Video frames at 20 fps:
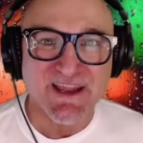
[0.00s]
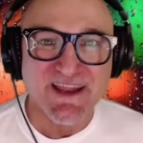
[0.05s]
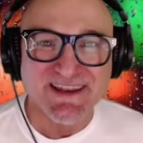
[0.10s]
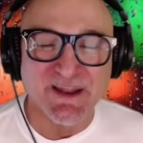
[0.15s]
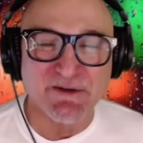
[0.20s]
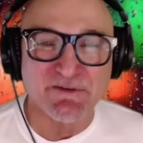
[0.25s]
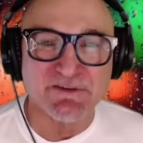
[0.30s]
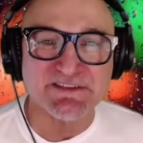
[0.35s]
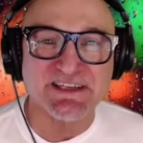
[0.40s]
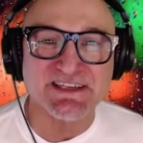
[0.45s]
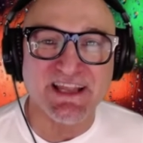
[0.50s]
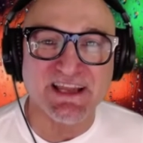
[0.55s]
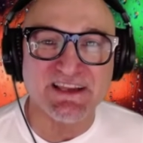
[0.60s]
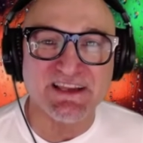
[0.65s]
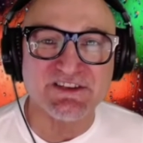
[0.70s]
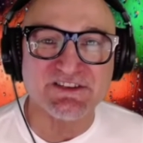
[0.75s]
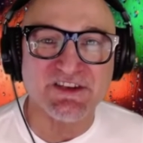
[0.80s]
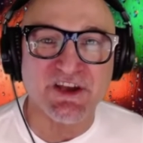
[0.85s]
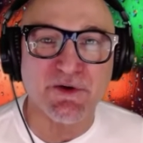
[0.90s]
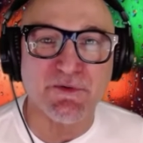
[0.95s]
Now, on
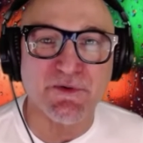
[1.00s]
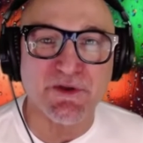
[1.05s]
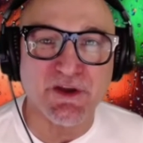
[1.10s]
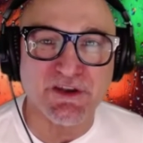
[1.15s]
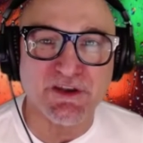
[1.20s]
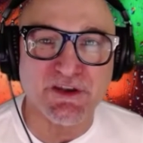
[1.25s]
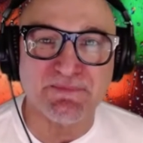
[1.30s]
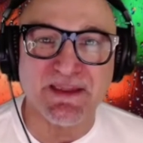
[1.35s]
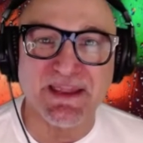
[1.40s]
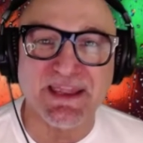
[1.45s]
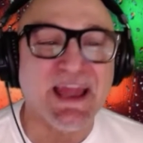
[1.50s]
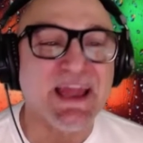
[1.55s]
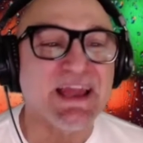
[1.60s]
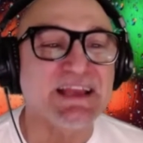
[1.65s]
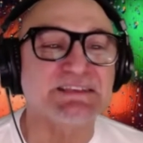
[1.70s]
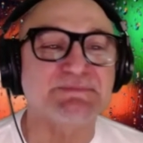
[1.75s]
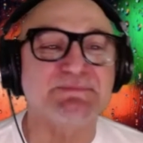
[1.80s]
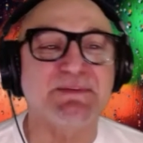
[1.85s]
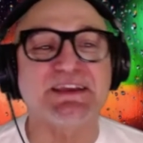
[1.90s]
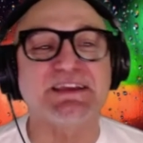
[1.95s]
today's show, we're going to be
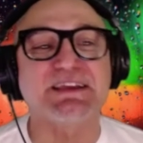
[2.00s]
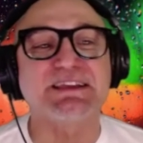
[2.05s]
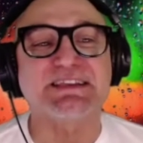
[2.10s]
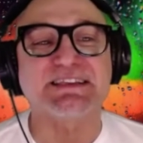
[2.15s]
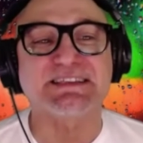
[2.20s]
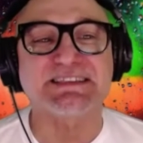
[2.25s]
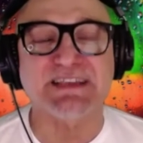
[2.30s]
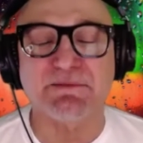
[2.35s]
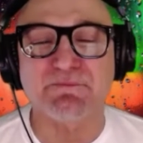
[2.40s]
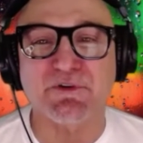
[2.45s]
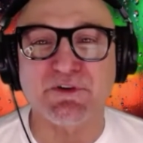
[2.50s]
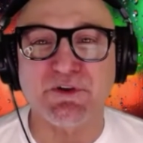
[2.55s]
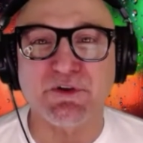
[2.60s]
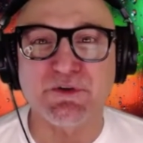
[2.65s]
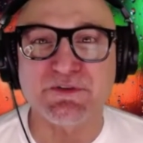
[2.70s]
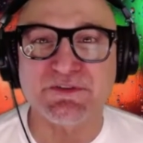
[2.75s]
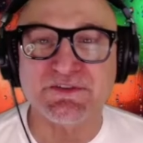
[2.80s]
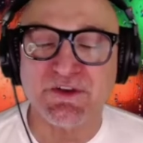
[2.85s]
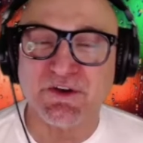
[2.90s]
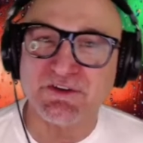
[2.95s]
speaking to someone
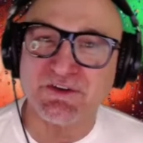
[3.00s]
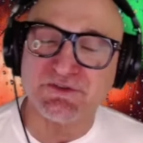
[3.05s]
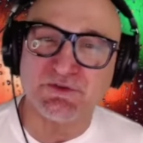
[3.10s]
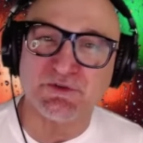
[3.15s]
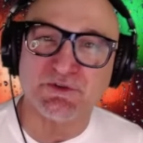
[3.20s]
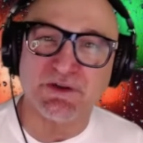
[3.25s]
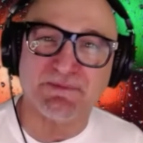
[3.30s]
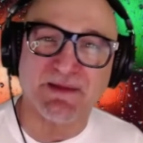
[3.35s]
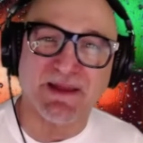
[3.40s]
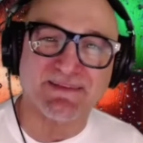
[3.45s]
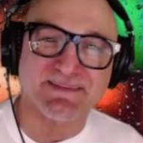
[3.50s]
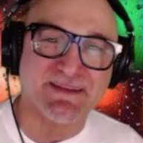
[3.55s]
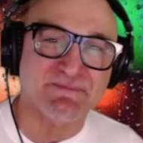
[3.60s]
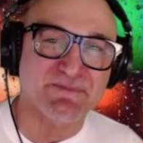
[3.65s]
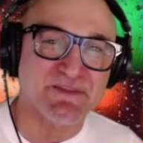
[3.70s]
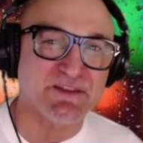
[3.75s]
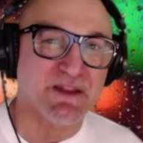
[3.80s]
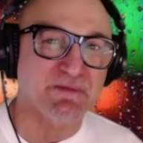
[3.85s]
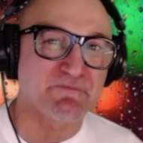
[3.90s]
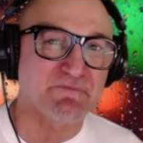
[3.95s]
who's going to talk about
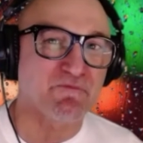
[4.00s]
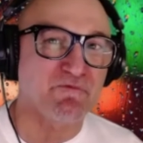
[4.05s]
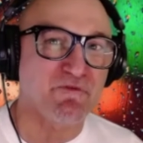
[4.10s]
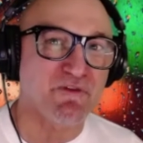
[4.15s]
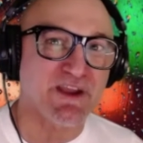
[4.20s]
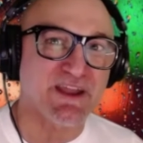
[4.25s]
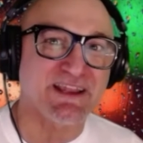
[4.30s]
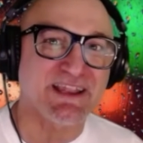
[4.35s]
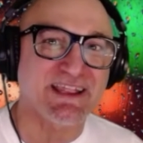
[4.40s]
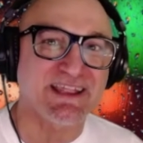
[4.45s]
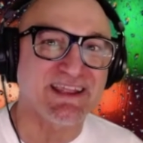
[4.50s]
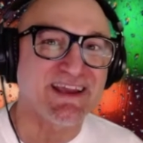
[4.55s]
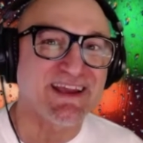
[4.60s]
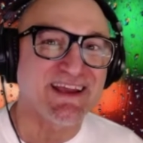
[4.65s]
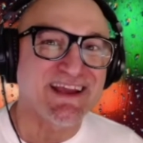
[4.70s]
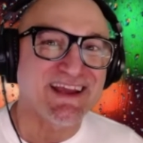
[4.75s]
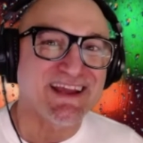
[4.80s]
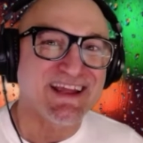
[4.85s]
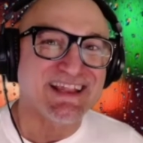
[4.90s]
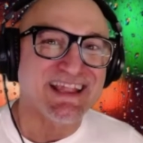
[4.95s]
something that I'm really
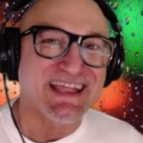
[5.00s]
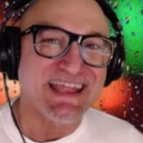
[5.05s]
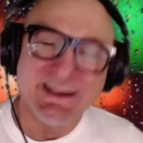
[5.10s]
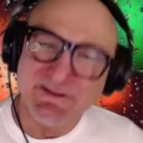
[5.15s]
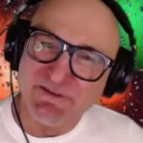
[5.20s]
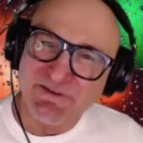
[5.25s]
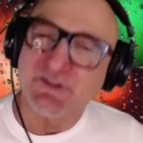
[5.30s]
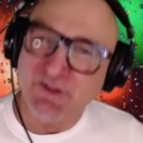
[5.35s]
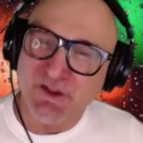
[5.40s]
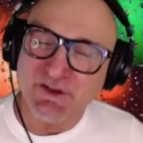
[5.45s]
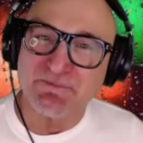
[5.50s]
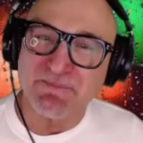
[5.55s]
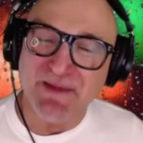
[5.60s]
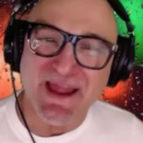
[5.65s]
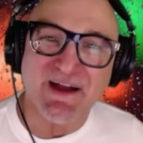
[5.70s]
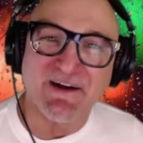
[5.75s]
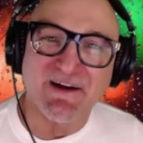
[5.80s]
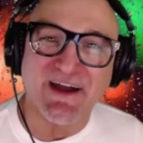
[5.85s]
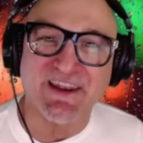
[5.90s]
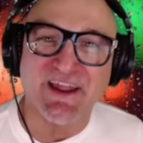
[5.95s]
hearing a lot
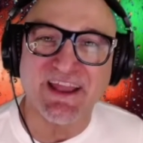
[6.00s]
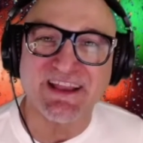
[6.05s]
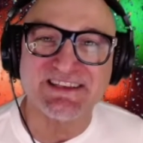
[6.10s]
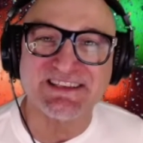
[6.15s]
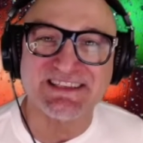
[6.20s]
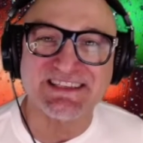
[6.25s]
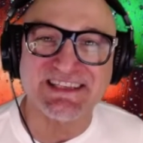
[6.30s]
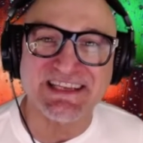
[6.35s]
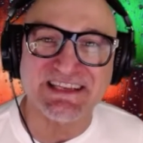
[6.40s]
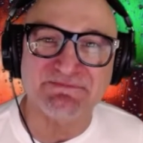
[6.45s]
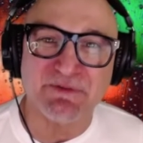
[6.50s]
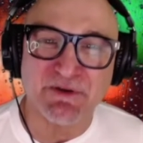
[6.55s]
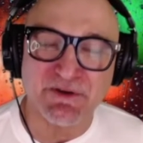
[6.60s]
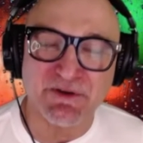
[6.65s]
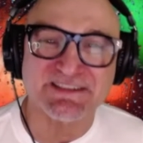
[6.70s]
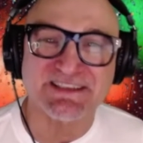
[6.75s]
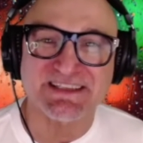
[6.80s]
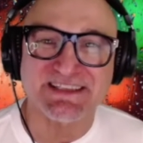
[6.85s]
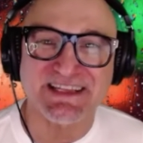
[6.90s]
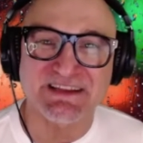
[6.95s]
about, and I actually
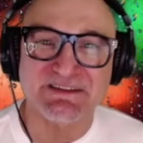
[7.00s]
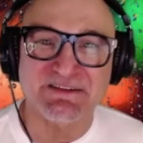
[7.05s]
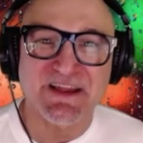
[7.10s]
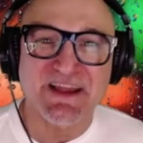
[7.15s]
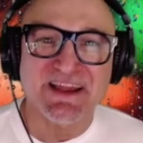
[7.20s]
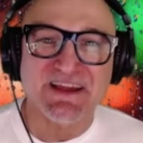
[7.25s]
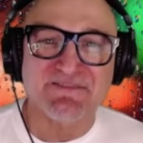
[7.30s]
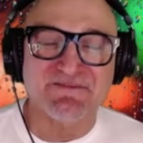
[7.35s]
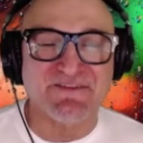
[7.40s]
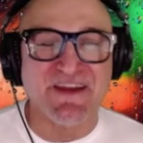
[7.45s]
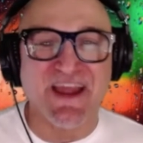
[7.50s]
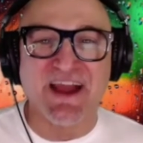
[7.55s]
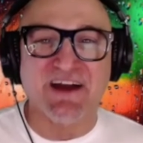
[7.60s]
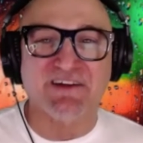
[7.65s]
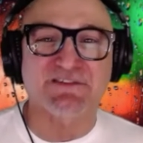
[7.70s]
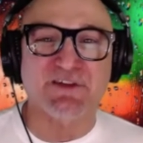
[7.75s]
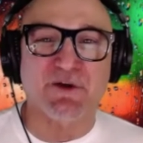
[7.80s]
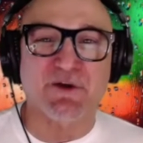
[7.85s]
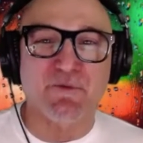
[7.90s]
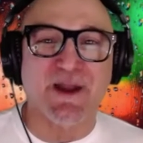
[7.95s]
personally
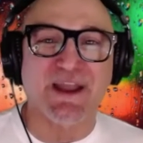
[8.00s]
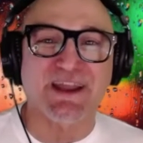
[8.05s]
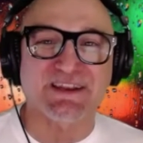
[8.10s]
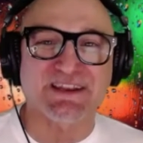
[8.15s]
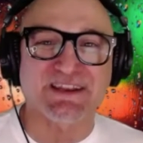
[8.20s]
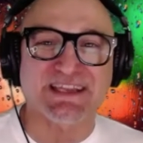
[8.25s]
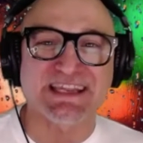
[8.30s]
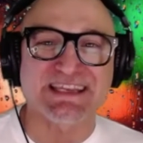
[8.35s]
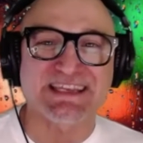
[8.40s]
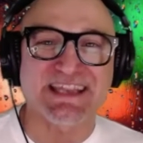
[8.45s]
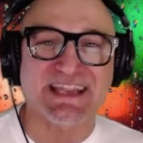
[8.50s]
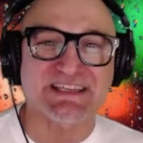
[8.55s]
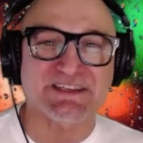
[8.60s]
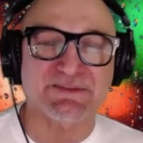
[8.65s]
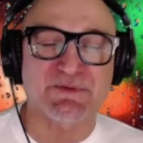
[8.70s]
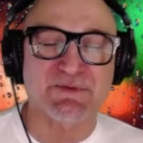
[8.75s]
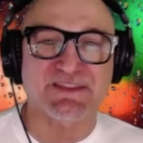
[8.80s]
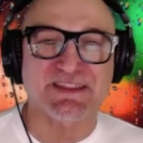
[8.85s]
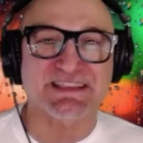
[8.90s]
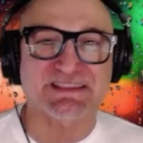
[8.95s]
found a way to connect
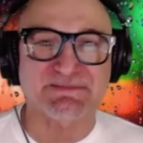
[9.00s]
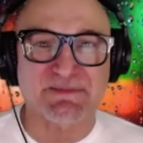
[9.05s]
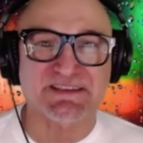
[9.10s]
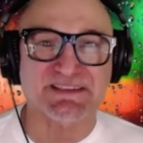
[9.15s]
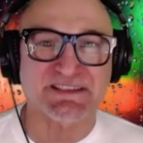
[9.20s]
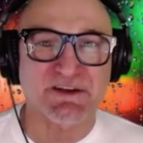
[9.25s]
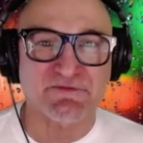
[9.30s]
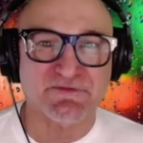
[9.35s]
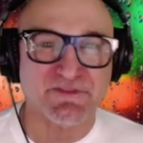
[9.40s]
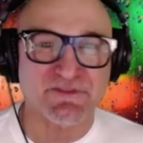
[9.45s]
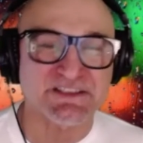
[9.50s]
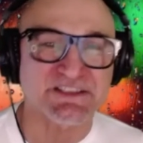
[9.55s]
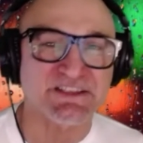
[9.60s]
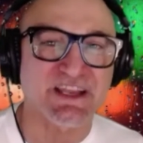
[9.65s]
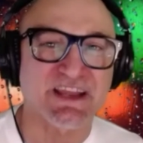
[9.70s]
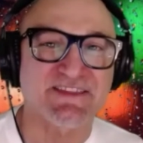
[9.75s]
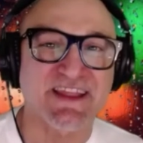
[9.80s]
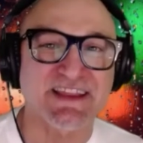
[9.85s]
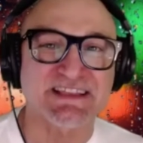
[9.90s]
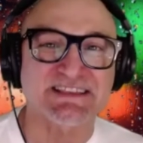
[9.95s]
with this myself this
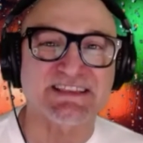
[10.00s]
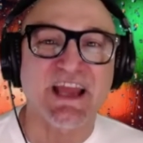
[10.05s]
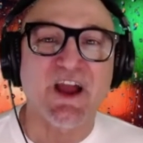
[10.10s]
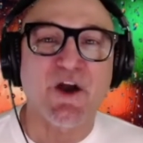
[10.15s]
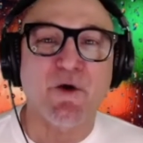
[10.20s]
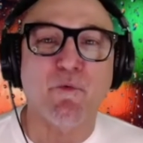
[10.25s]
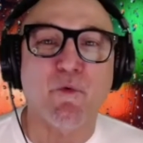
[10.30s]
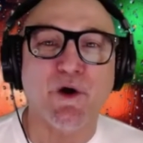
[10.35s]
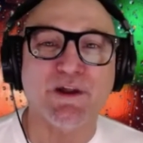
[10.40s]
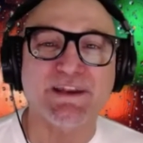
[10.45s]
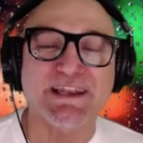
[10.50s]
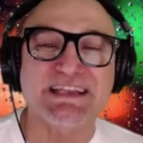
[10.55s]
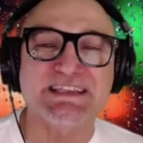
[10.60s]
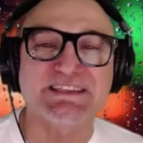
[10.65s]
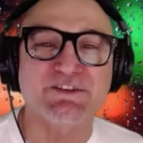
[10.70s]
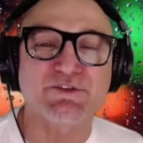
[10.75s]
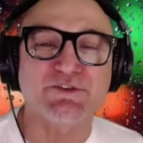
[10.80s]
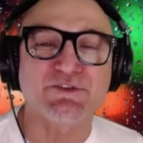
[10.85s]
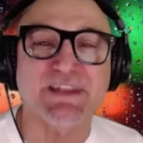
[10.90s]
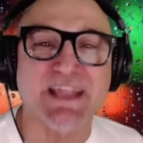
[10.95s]
year, and that is, what
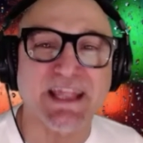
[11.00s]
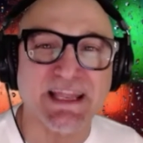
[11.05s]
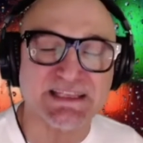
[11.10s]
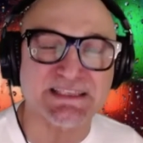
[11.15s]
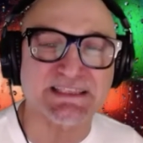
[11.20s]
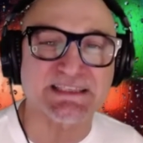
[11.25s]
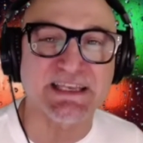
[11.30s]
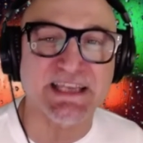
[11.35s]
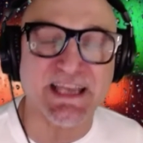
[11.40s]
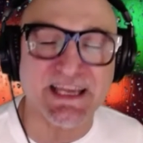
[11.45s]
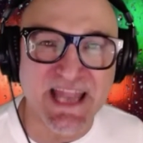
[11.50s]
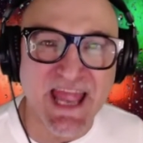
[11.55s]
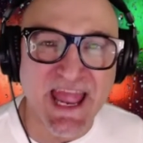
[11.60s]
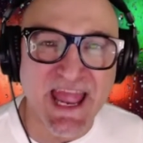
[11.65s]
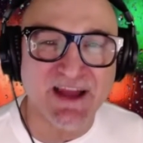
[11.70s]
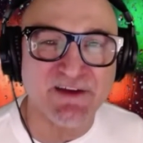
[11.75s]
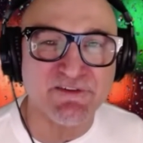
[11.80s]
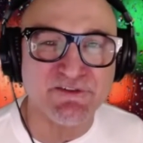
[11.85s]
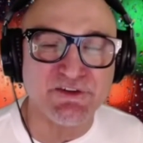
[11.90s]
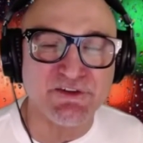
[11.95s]
is your legacy, and
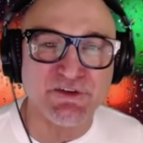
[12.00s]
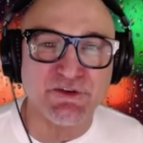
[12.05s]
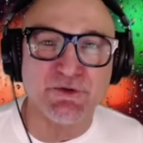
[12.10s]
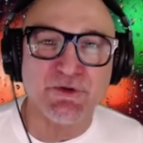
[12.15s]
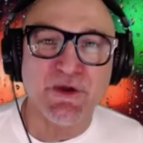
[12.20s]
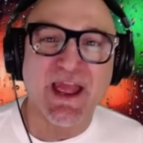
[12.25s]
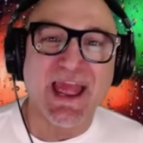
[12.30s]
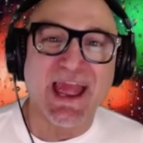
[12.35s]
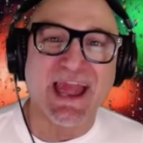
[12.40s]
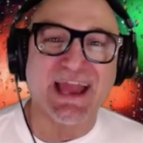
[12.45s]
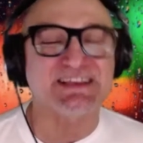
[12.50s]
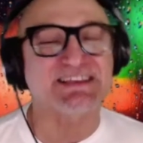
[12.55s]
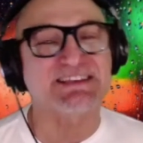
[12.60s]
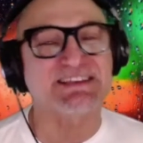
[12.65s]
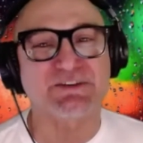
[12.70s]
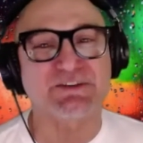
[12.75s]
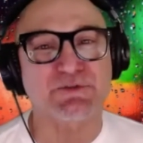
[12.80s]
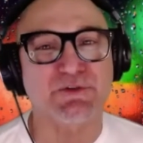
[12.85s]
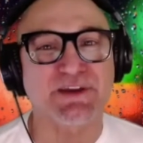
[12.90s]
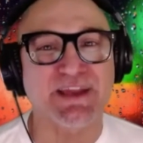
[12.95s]
how do you actually
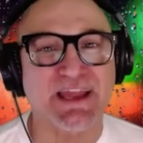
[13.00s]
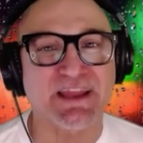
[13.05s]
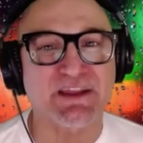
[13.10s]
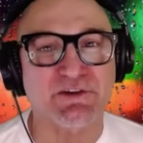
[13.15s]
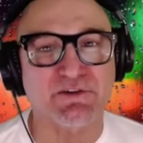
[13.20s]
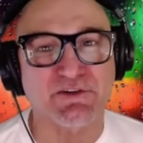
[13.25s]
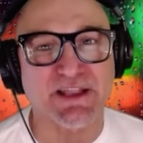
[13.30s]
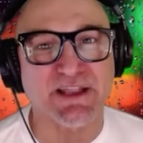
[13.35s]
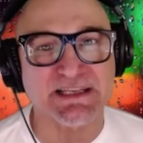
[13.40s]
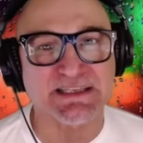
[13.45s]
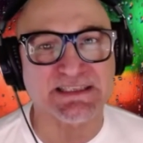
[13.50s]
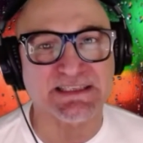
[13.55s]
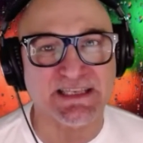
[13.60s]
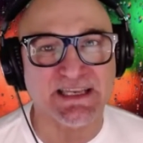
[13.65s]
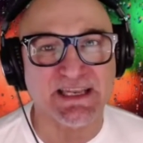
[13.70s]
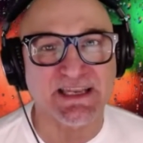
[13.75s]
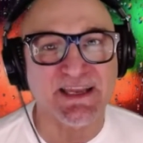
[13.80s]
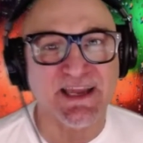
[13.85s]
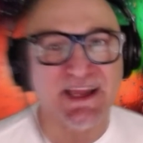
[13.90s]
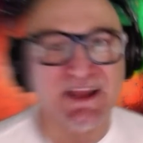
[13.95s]
create your
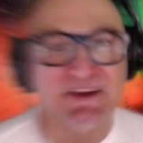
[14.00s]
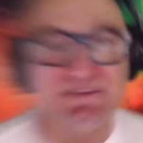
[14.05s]
legacy